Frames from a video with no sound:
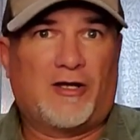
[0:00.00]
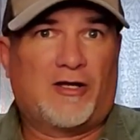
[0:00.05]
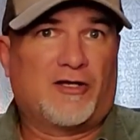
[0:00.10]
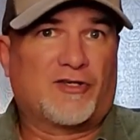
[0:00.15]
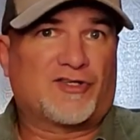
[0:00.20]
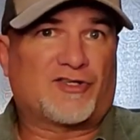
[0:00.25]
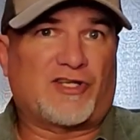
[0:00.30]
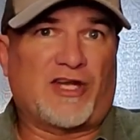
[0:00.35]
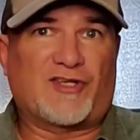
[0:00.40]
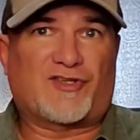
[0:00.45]

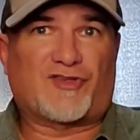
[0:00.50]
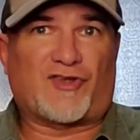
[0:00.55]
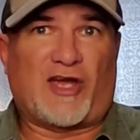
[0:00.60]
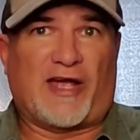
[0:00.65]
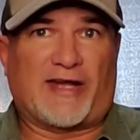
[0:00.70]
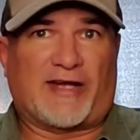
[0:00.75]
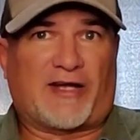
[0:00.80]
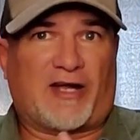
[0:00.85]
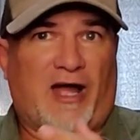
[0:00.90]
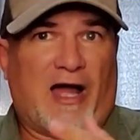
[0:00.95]
States
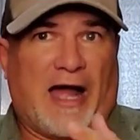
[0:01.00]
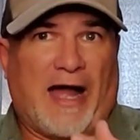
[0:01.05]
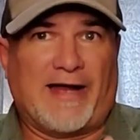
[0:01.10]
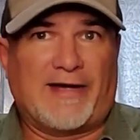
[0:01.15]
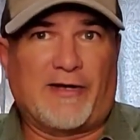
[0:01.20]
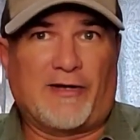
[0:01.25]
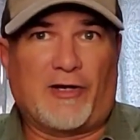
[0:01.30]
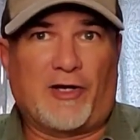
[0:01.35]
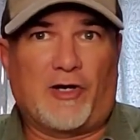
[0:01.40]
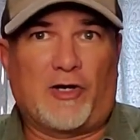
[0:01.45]
like
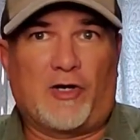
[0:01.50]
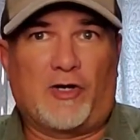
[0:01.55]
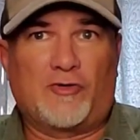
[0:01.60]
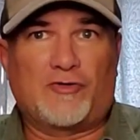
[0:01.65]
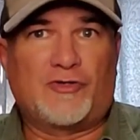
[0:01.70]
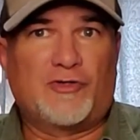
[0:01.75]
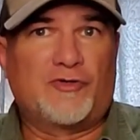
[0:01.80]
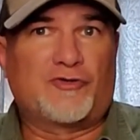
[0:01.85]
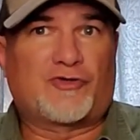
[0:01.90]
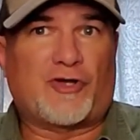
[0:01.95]
Idaho,
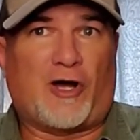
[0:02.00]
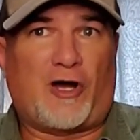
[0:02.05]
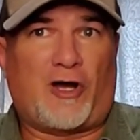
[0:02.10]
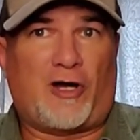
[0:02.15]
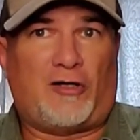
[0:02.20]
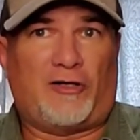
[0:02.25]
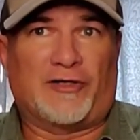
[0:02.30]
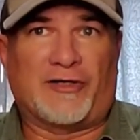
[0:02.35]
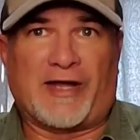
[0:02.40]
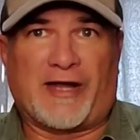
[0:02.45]

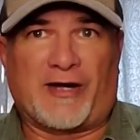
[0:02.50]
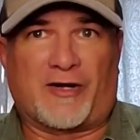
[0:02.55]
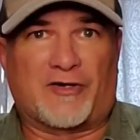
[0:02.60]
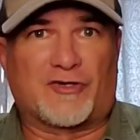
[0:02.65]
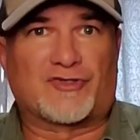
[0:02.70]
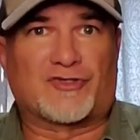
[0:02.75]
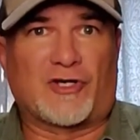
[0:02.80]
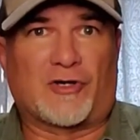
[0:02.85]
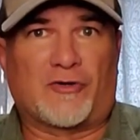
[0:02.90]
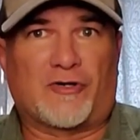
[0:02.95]
Utah, and
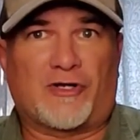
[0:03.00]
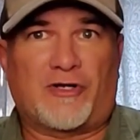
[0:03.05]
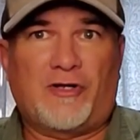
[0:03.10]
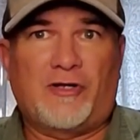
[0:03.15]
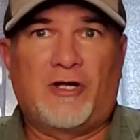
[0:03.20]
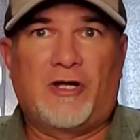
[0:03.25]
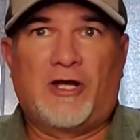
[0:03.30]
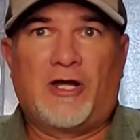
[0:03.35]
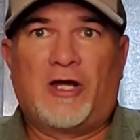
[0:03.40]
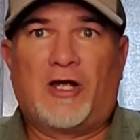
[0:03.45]

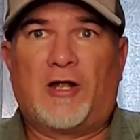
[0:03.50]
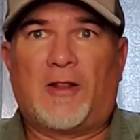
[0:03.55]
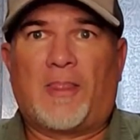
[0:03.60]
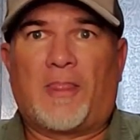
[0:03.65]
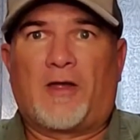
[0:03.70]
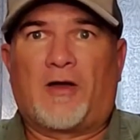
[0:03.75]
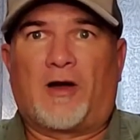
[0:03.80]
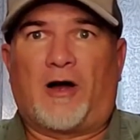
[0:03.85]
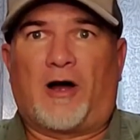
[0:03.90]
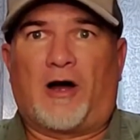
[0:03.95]
Arizona
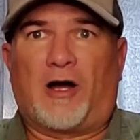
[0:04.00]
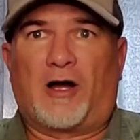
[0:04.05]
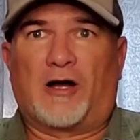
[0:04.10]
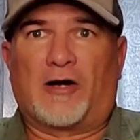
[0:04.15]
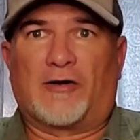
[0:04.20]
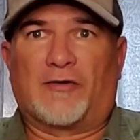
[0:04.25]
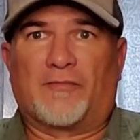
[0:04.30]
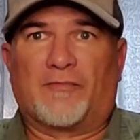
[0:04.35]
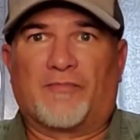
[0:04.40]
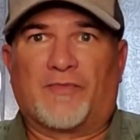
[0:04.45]

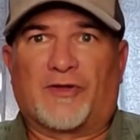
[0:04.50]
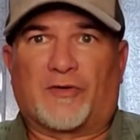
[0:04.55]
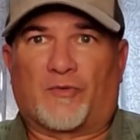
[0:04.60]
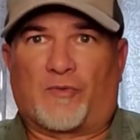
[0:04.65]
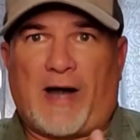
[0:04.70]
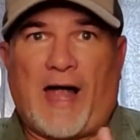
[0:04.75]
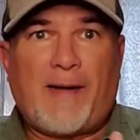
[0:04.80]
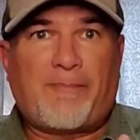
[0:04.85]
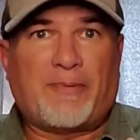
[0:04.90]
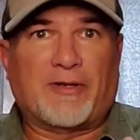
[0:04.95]
are
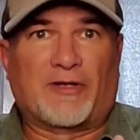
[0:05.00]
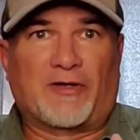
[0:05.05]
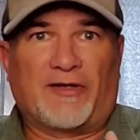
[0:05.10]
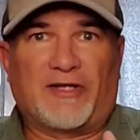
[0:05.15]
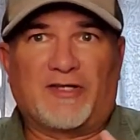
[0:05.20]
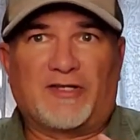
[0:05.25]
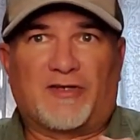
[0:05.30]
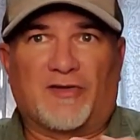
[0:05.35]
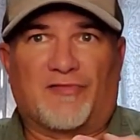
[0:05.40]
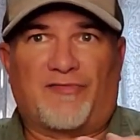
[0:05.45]

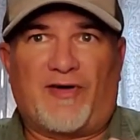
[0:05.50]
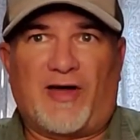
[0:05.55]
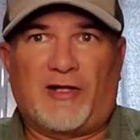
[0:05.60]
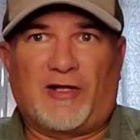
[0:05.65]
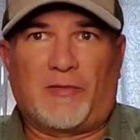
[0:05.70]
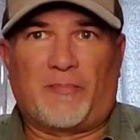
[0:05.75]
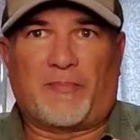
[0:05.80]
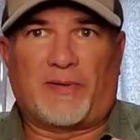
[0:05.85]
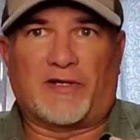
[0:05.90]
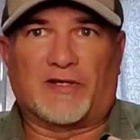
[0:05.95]
rapidly
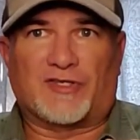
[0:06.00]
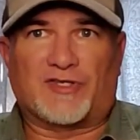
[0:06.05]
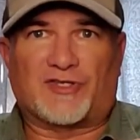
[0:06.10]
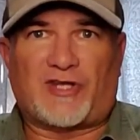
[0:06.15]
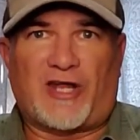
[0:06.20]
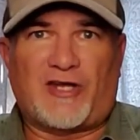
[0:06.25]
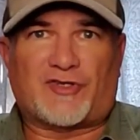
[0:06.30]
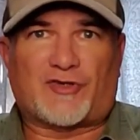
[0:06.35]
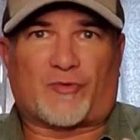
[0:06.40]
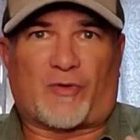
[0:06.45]
developing
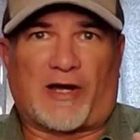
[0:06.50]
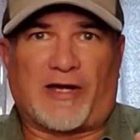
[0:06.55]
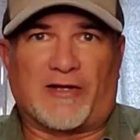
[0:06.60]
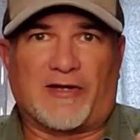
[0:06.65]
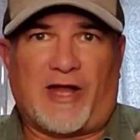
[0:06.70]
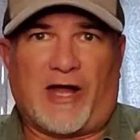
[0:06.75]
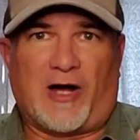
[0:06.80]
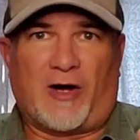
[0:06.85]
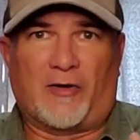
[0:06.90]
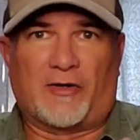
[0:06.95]
states right
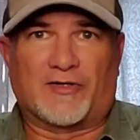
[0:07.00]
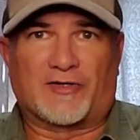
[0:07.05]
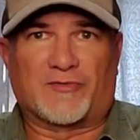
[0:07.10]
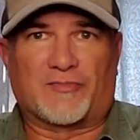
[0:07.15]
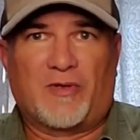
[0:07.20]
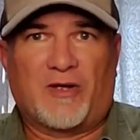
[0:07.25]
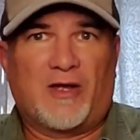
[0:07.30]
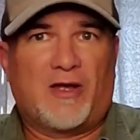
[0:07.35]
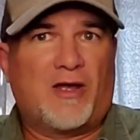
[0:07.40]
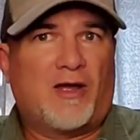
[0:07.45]
now as
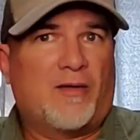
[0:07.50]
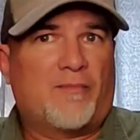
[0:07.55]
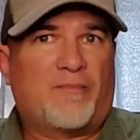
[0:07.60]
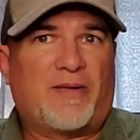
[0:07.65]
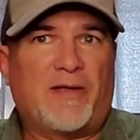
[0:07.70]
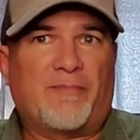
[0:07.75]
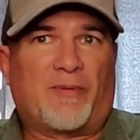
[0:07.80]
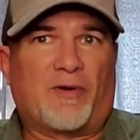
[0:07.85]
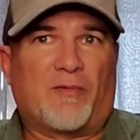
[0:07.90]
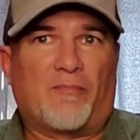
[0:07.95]

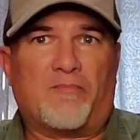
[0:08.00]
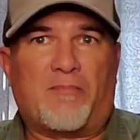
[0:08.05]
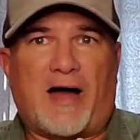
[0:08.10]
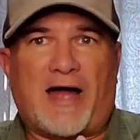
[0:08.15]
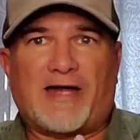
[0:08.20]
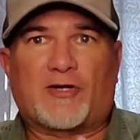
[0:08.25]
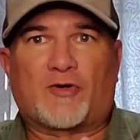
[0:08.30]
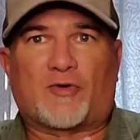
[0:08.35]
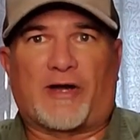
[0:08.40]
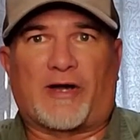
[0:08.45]
people
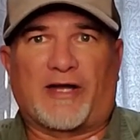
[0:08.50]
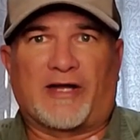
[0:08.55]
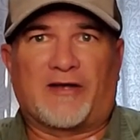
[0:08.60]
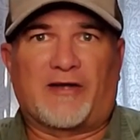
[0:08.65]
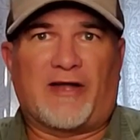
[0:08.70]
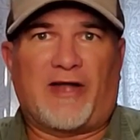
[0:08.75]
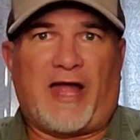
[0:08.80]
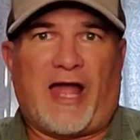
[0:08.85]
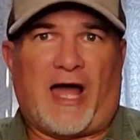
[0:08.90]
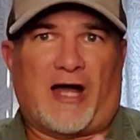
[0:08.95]

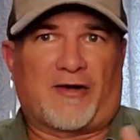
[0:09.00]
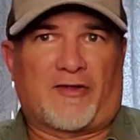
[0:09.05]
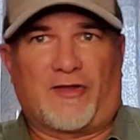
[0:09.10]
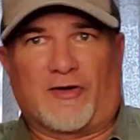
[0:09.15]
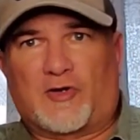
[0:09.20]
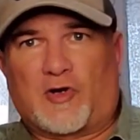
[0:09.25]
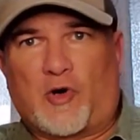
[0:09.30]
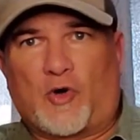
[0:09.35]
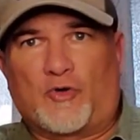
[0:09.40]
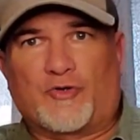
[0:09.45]
migrate out of
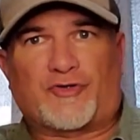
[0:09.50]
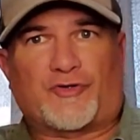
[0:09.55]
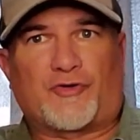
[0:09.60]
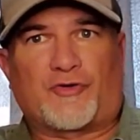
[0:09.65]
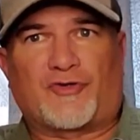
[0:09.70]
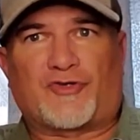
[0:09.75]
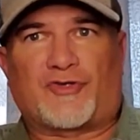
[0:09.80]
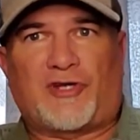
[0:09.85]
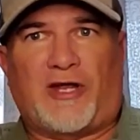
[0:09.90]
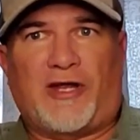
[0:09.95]
the
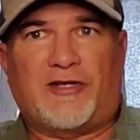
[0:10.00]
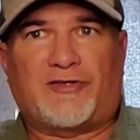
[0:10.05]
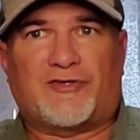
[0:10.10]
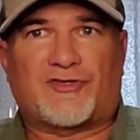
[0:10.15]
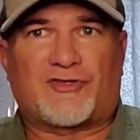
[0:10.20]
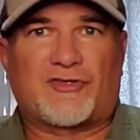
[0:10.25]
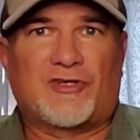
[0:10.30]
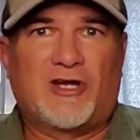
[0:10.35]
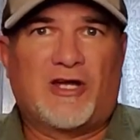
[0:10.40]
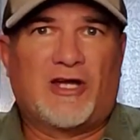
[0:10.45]
coastal
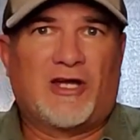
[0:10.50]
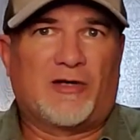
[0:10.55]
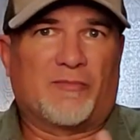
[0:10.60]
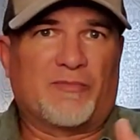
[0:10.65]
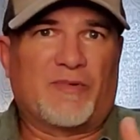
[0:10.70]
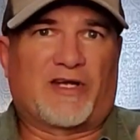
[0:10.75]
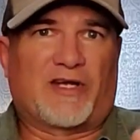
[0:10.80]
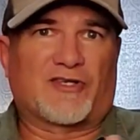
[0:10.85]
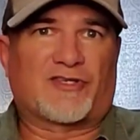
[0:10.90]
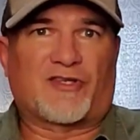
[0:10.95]
states
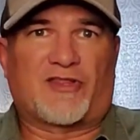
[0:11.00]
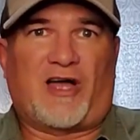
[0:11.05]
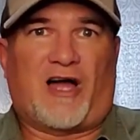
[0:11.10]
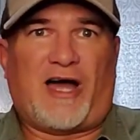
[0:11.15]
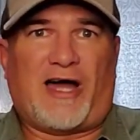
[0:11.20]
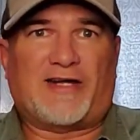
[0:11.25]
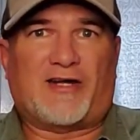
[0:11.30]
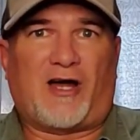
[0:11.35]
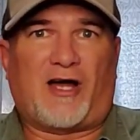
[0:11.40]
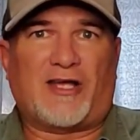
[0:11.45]
because of the
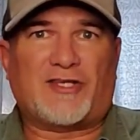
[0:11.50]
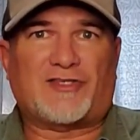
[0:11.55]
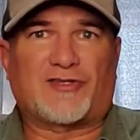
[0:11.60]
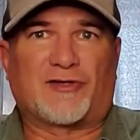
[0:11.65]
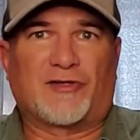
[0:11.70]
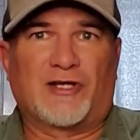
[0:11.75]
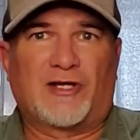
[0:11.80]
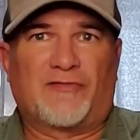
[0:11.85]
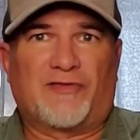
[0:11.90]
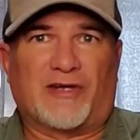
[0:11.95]
high cost
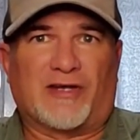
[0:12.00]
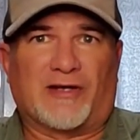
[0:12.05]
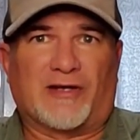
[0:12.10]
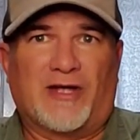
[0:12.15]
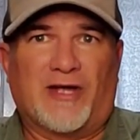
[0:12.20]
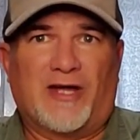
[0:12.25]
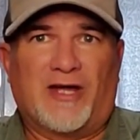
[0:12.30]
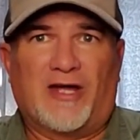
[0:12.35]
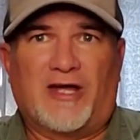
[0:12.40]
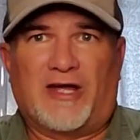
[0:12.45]
of living.
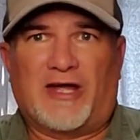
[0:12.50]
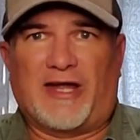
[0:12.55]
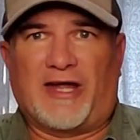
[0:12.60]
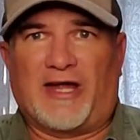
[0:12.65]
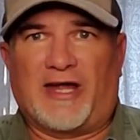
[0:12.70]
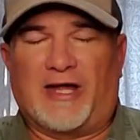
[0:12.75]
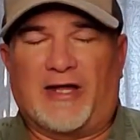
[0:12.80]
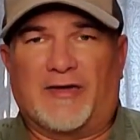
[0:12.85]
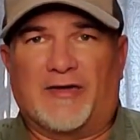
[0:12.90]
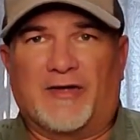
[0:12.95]

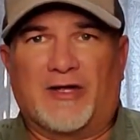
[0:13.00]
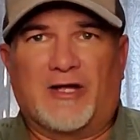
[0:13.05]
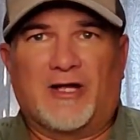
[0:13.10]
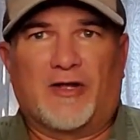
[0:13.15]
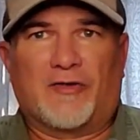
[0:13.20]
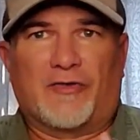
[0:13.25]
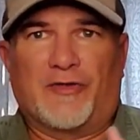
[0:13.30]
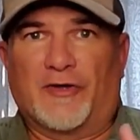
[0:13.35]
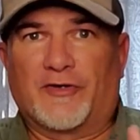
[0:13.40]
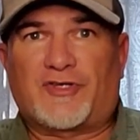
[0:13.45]
And
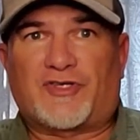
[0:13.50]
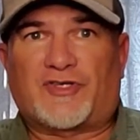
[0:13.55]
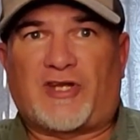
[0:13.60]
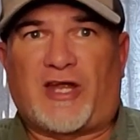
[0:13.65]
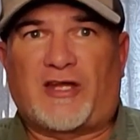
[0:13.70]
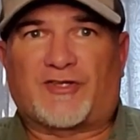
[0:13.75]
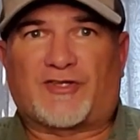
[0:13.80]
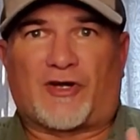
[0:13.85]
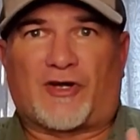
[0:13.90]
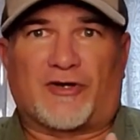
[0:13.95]
those
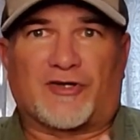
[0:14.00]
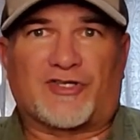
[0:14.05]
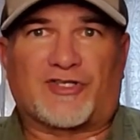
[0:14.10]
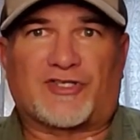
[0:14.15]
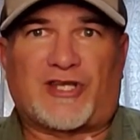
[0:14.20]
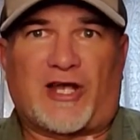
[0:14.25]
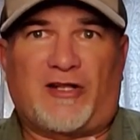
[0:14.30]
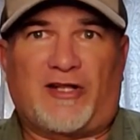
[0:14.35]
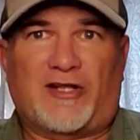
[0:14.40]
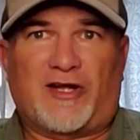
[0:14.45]
states are
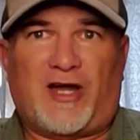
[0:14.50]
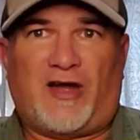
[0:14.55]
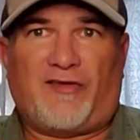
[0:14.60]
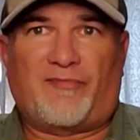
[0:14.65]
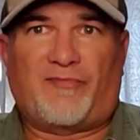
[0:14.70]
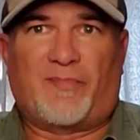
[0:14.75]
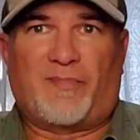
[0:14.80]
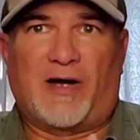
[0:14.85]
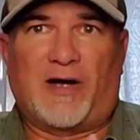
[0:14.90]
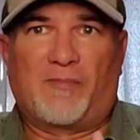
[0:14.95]
selling
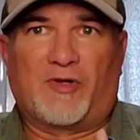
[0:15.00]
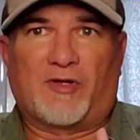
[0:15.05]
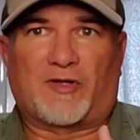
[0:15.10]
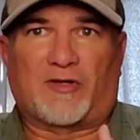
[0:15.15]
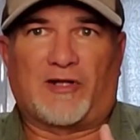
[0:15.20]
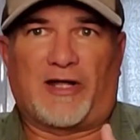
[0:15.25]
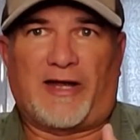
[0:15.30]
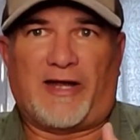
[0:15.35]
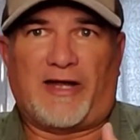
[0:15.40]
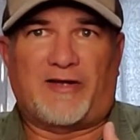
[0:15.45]
off public
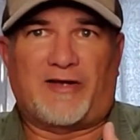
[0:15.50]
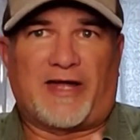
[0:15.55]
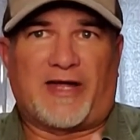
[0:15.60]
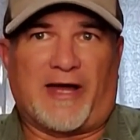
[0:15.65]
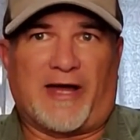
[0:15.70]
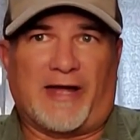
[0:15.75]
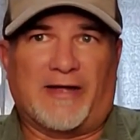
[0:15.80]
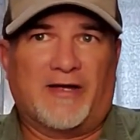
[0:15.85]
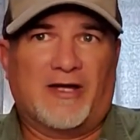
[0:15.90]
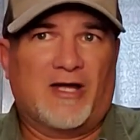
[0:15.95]
land
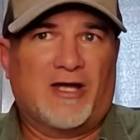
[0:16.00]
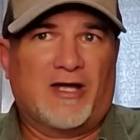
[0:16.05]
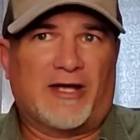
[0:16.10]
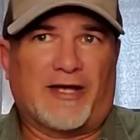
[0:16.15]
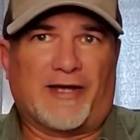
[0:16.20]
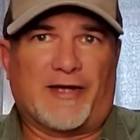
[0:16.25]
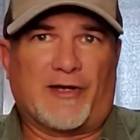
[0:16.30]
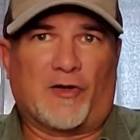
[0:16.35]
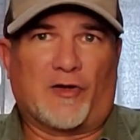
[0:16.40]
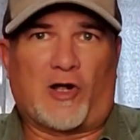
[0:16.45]
at
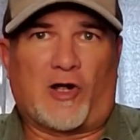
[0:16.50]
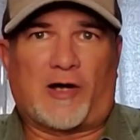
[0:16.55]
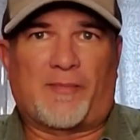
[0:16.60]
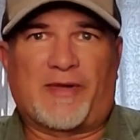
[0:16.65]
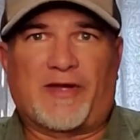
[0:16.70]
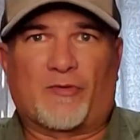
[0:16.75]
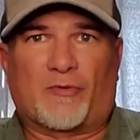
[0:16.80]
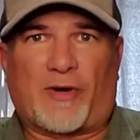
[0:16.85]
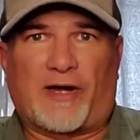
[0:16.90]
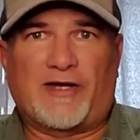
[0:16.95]
an
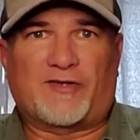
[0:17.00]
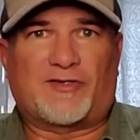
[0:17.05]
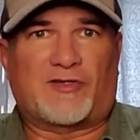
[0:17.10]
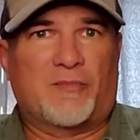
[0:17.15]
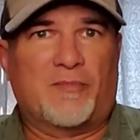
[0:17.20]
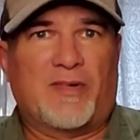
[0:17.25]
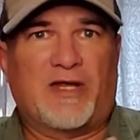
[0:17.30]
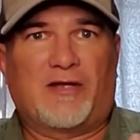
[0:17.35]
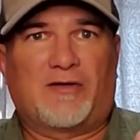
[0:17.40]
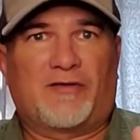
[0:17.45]
alarming rate to
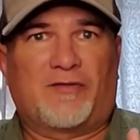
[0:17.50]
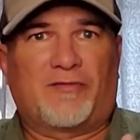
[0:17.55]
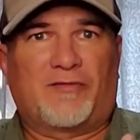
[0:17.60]
meet,